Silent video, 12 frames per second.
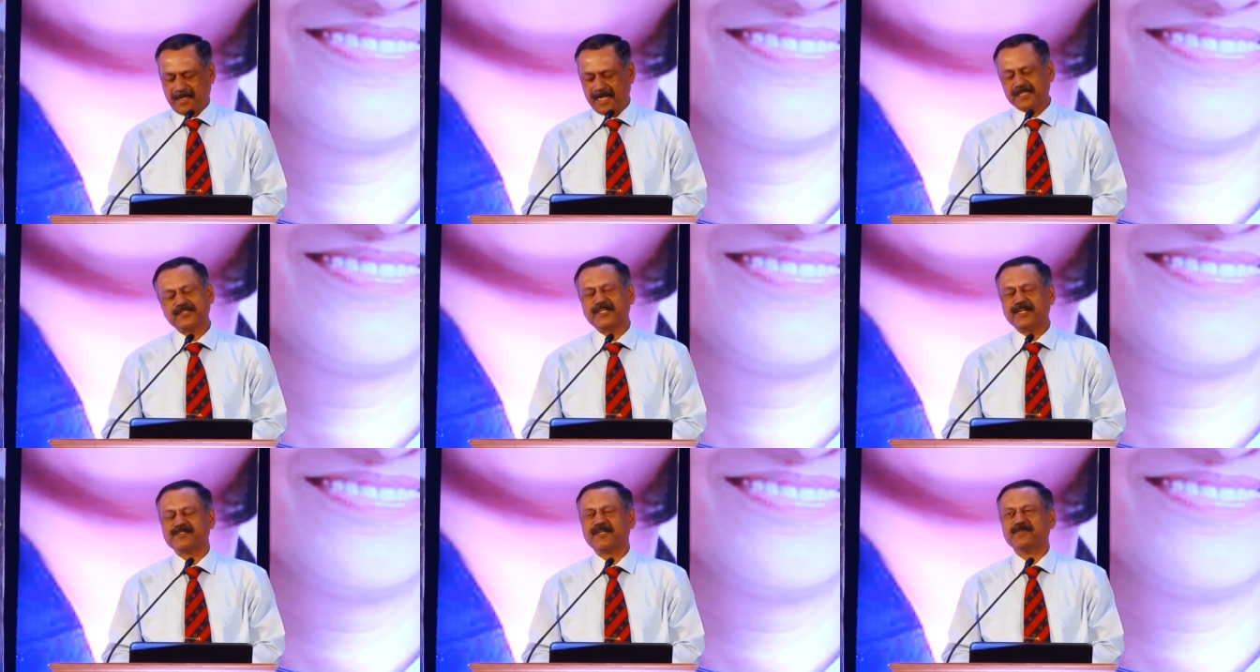I'll
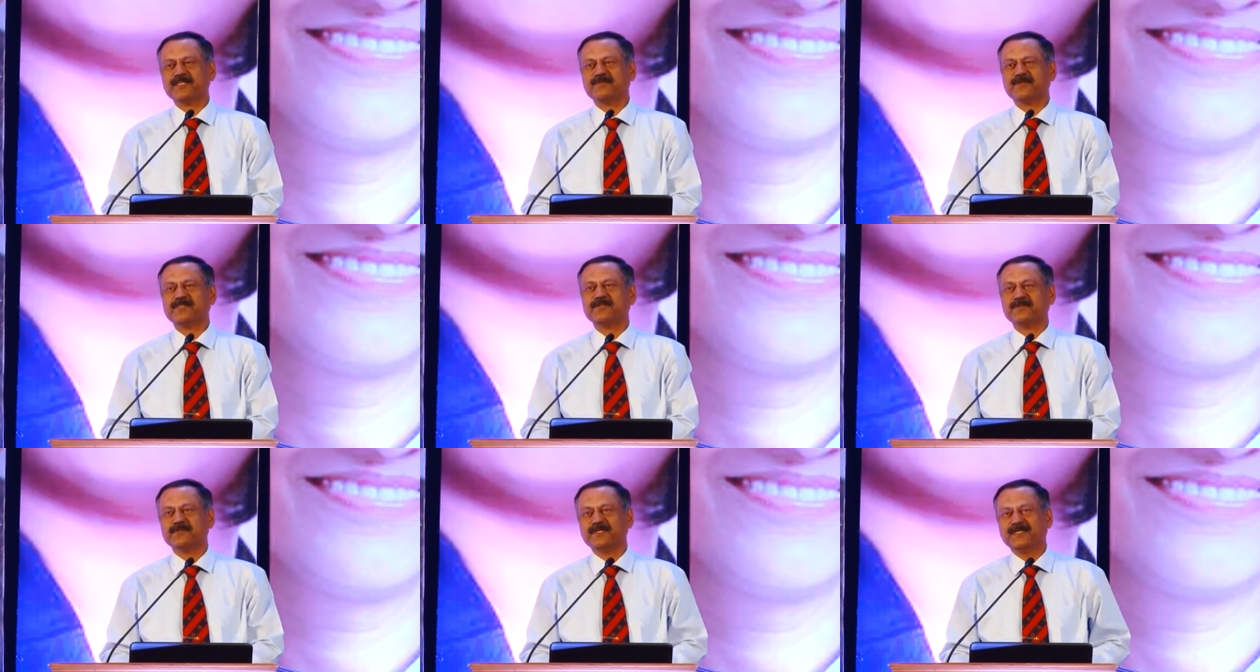share something with
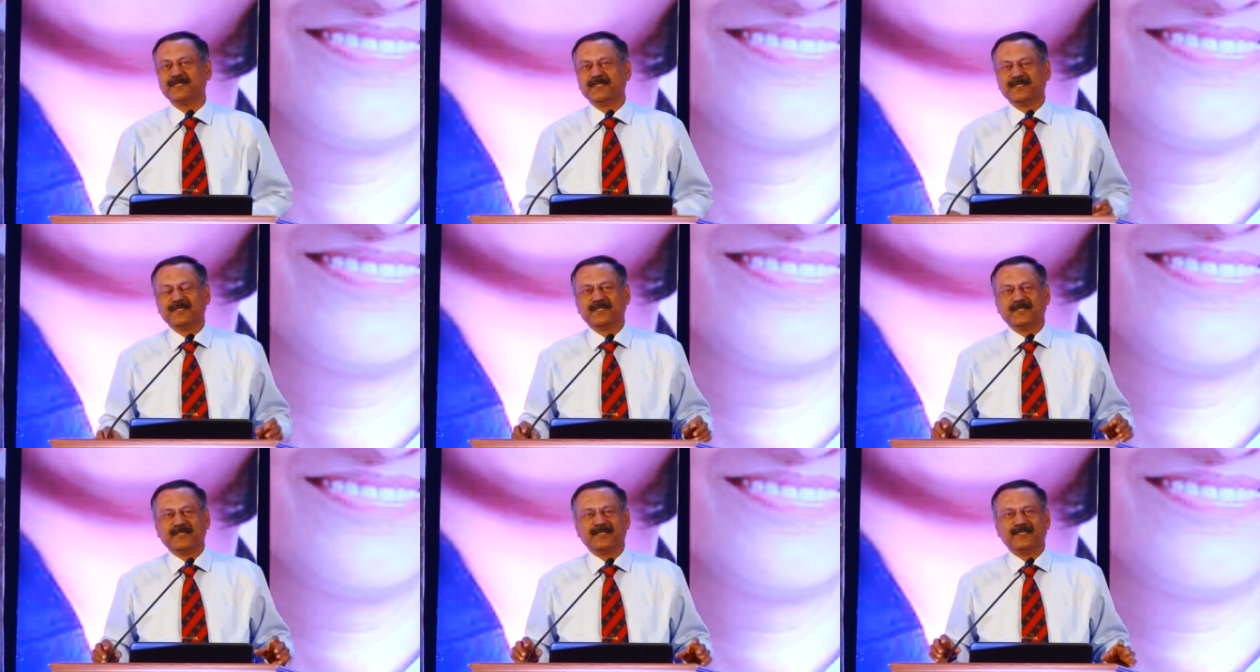you.
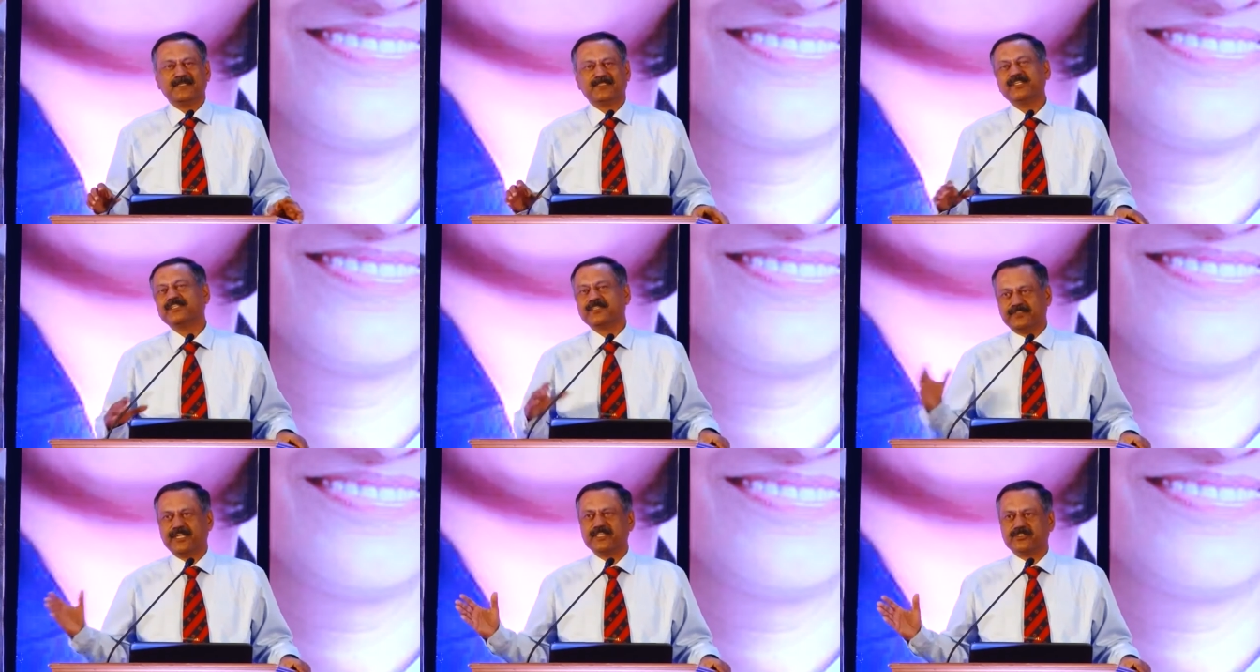Things
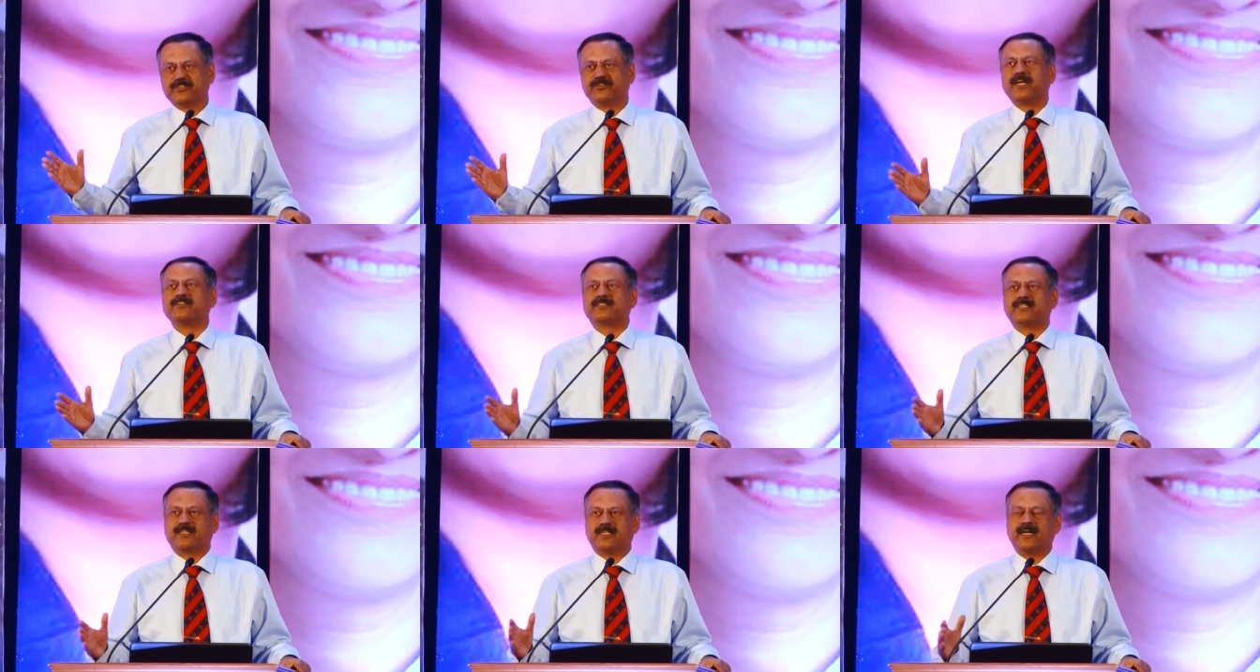have changed
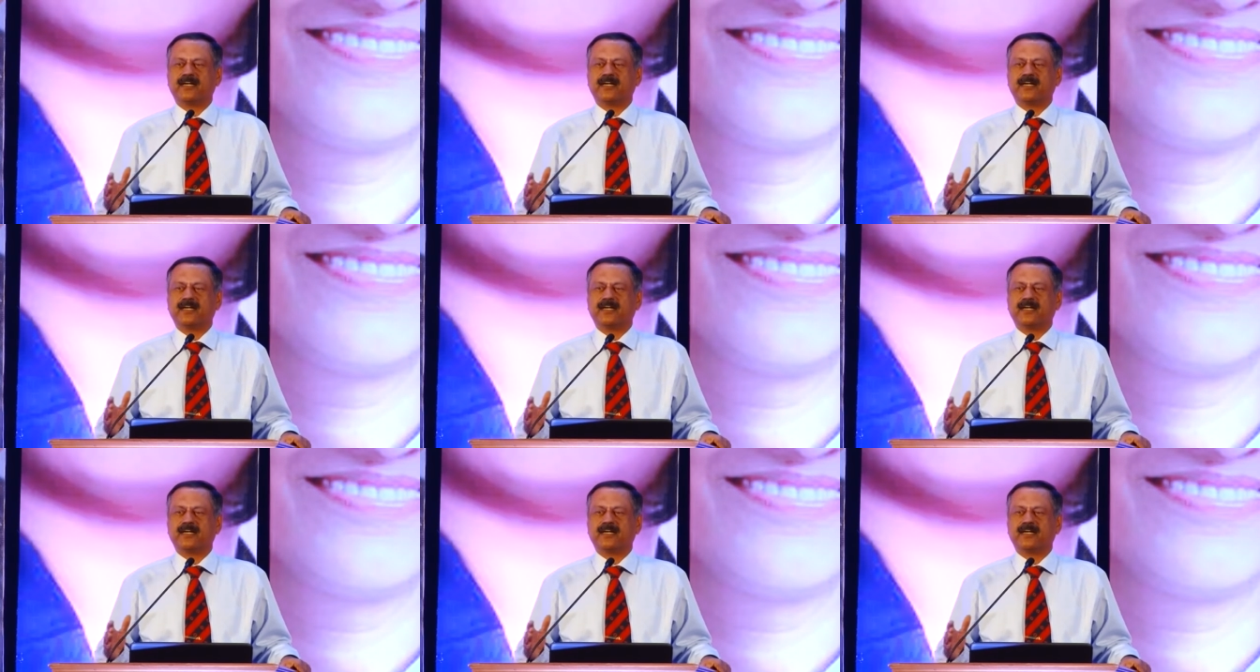drastically.